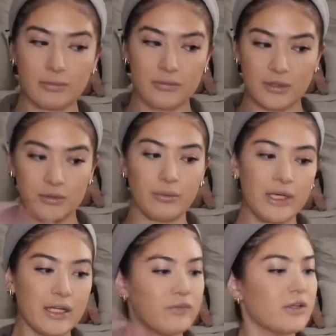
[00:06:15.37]
Just
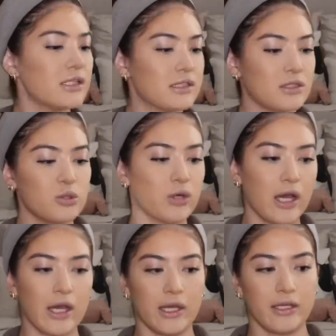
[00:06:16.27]
waiting for this to
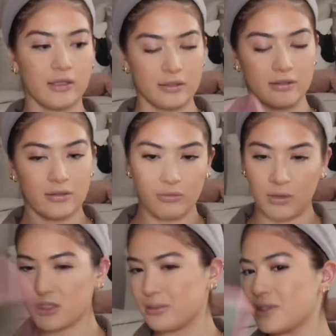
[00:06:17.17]
dry.
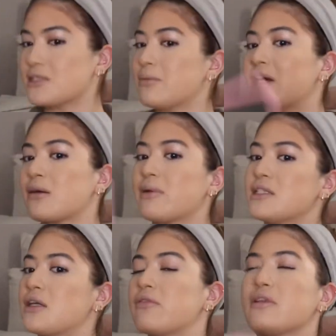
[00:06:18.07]
Watch me smack
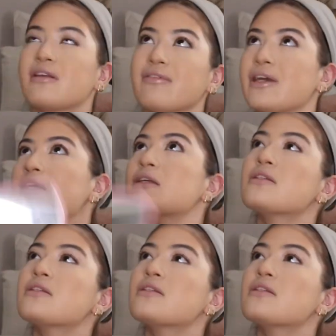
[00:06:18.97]
myself in the face.